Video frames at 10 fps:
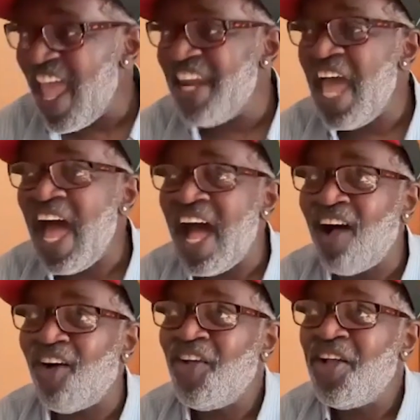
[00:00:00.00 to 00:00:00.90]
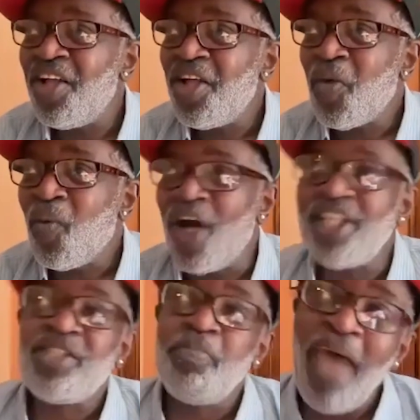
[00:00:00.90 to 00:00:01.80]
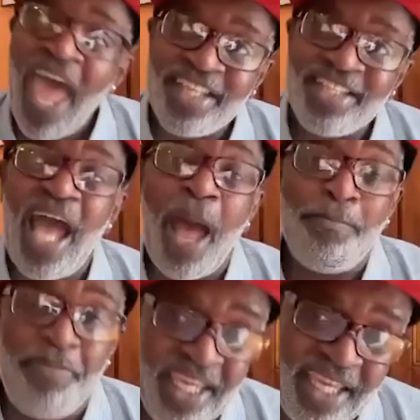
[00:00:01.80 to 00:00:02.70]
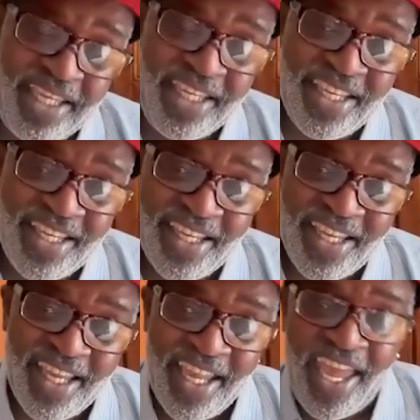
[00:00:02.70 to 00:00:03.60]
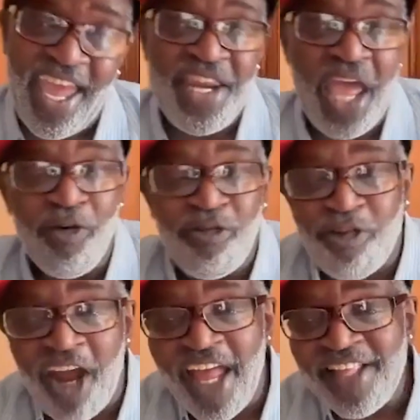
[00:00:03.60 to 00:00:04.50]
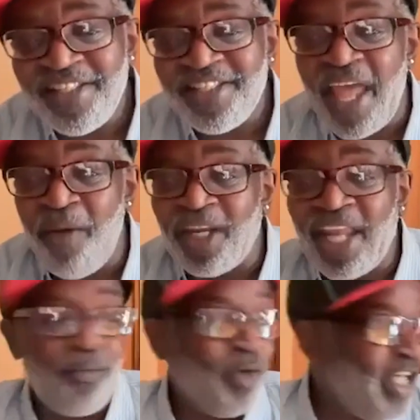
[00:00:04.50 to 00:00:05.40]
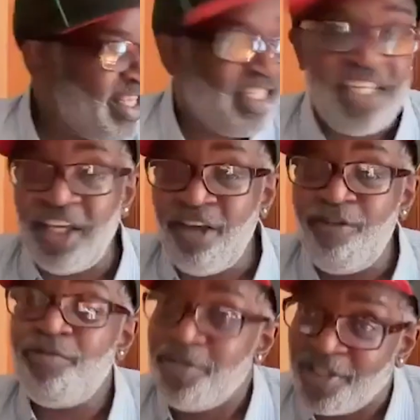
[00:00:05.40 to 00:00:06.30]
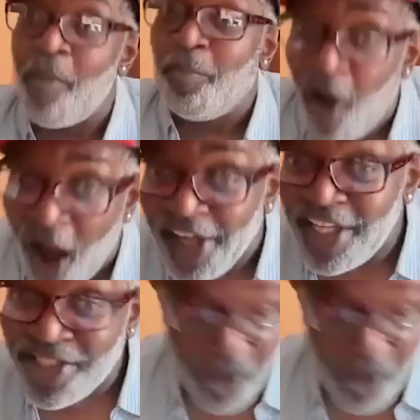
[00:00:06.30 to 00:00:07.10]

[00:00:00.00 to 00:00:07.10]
And how once Max got big, and they were friends, they were like, well, let's give some parties,